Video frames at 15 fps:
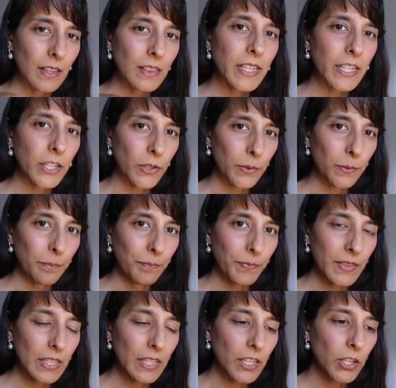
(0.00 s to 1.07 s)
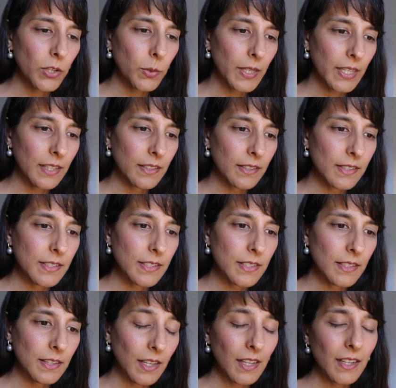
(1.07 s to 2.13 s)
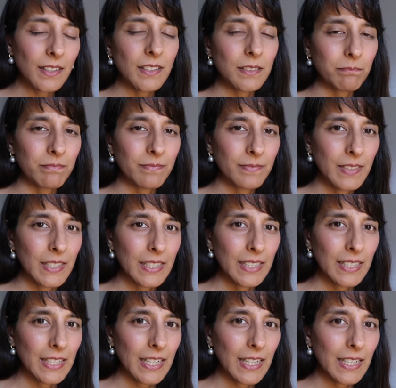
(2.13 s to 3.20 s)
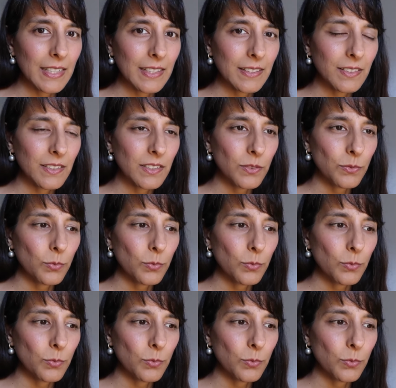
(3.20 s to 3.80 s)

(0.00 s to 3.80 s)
Leo. Leo is the kingdom, and